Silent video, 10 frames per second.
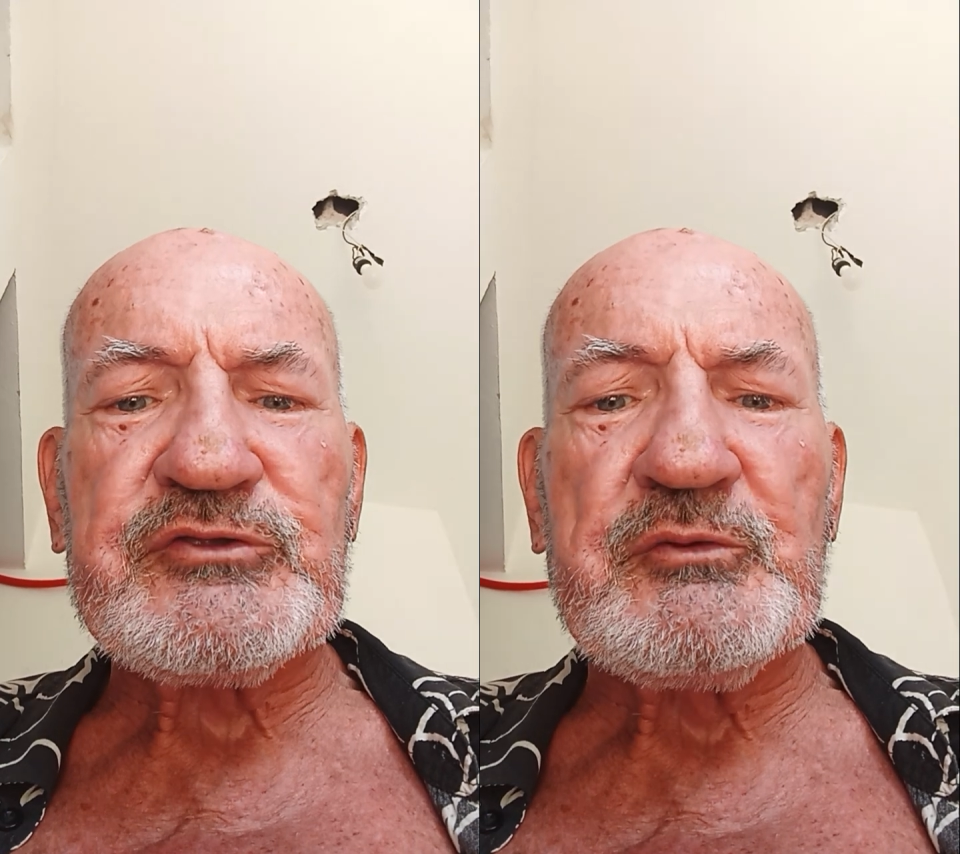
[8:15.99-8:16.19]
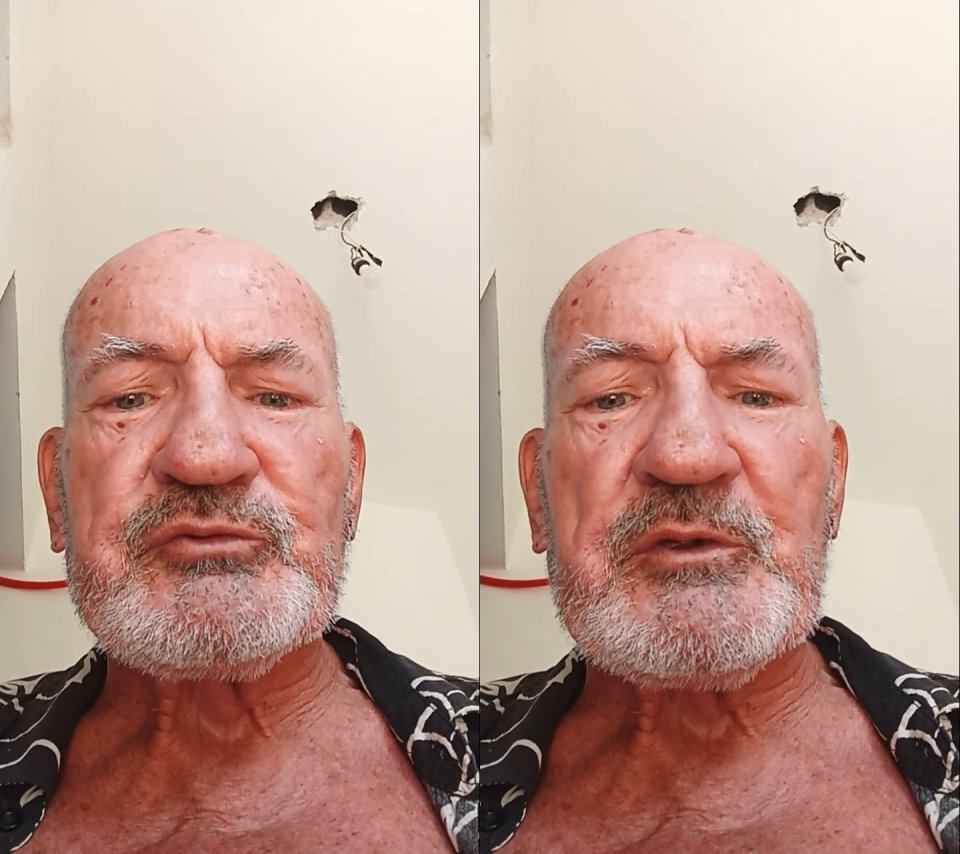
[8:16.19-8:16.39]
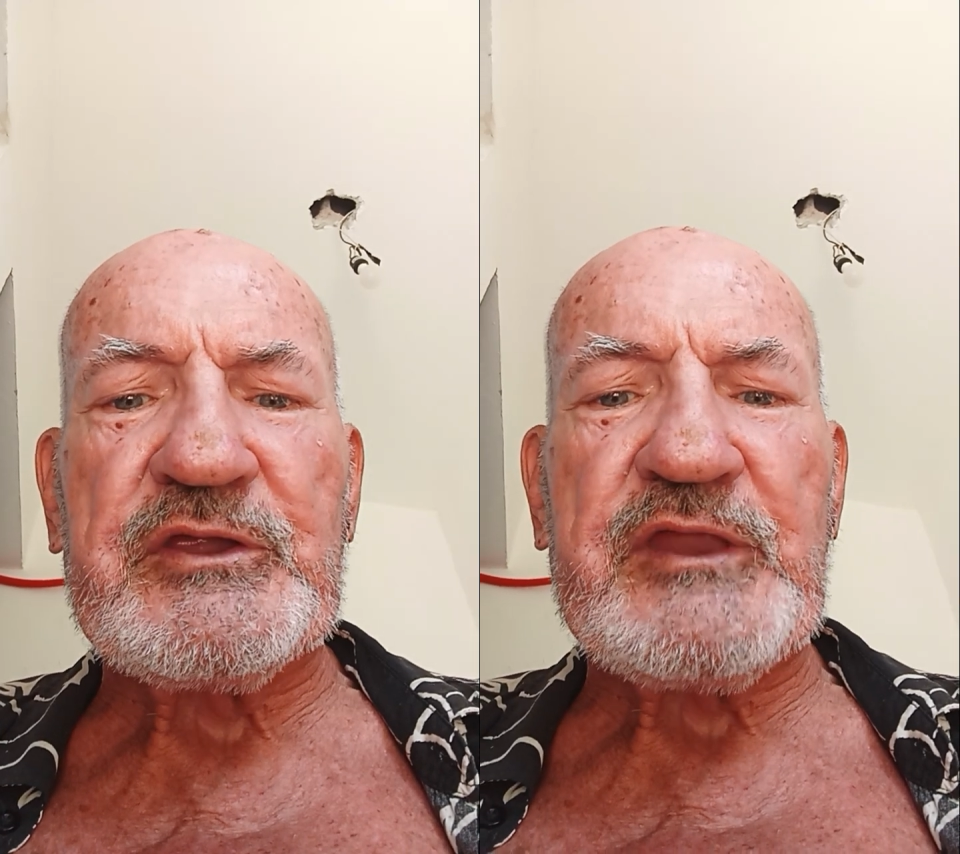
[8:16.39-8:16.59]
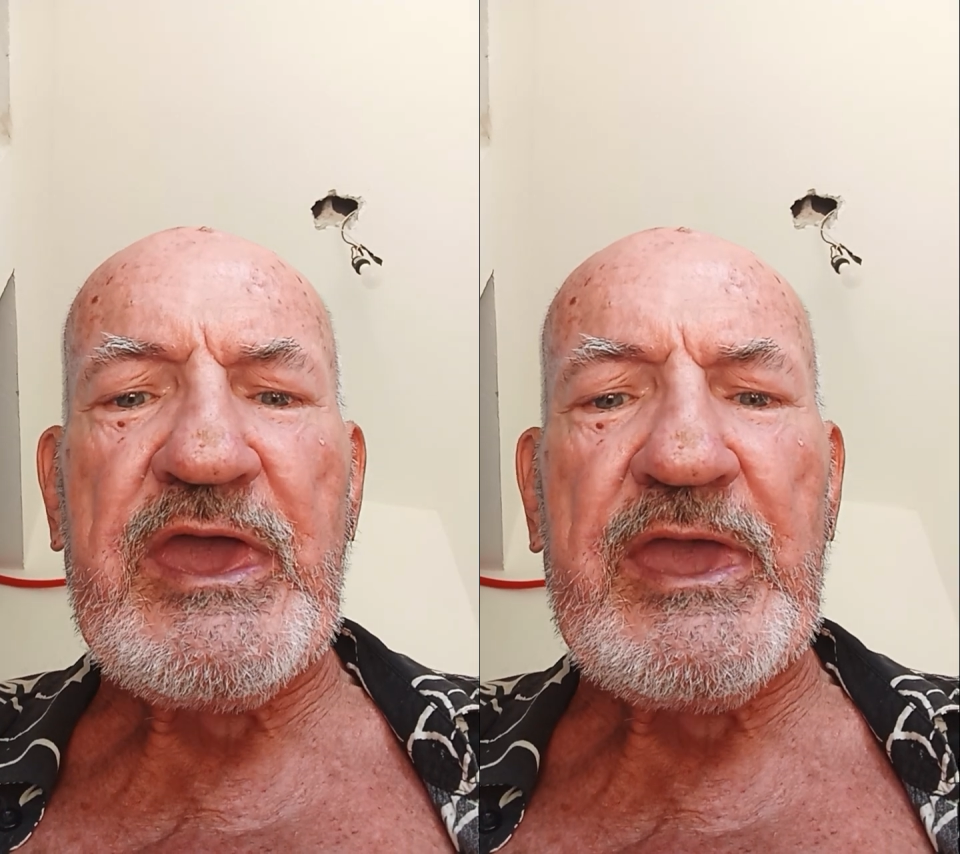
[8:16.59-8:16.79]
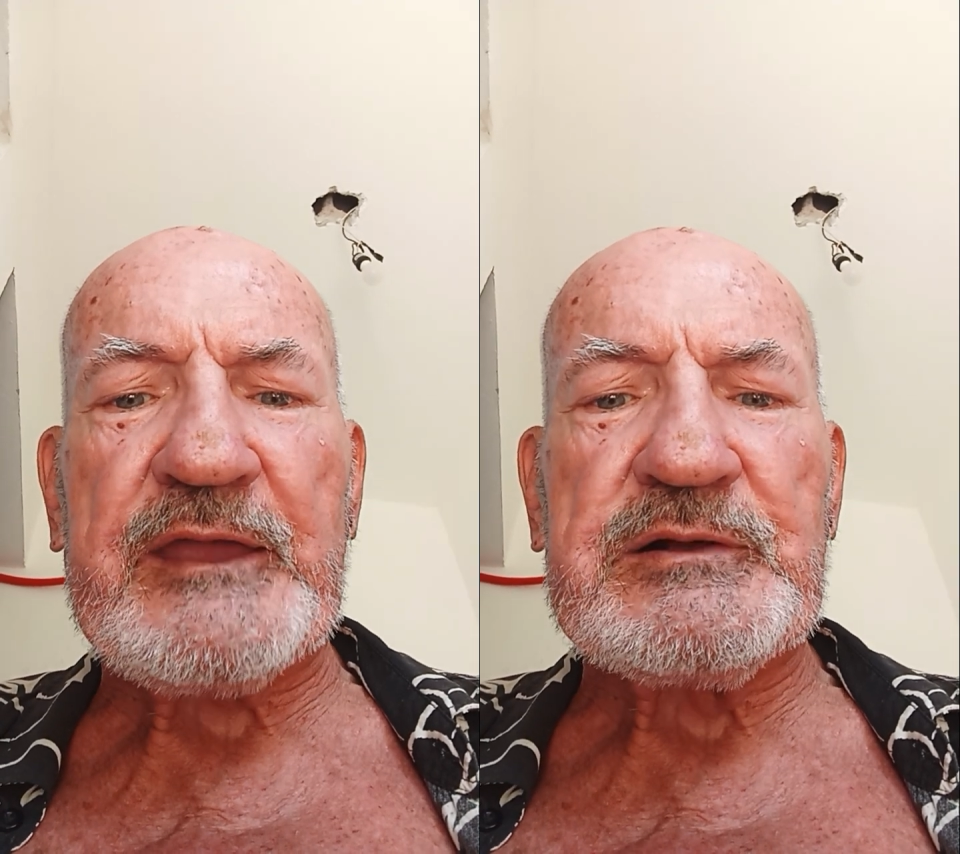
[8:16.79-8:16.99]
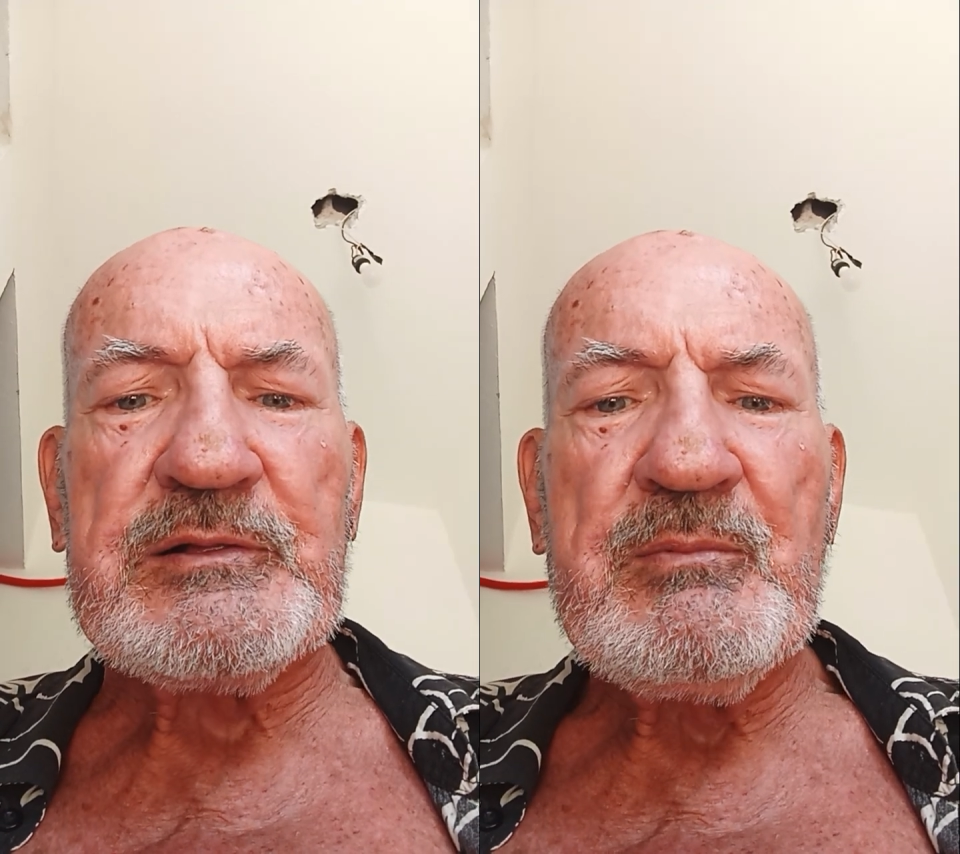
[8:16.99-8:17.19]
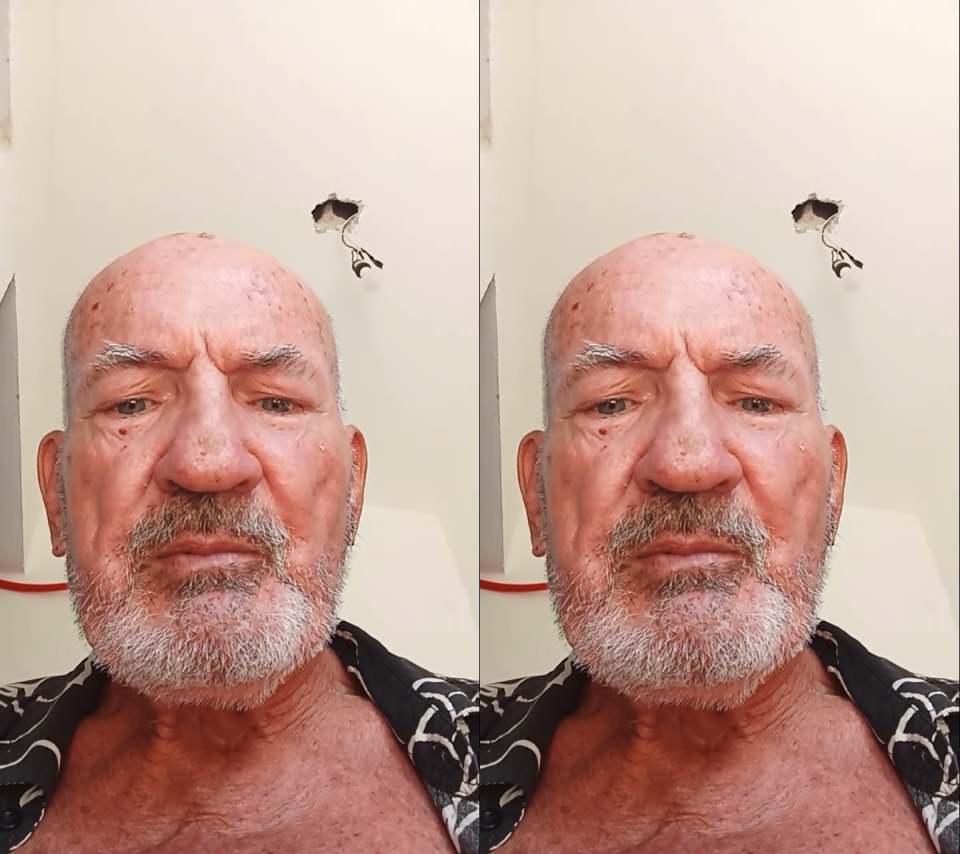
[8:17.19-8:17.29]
she was ready to haggle.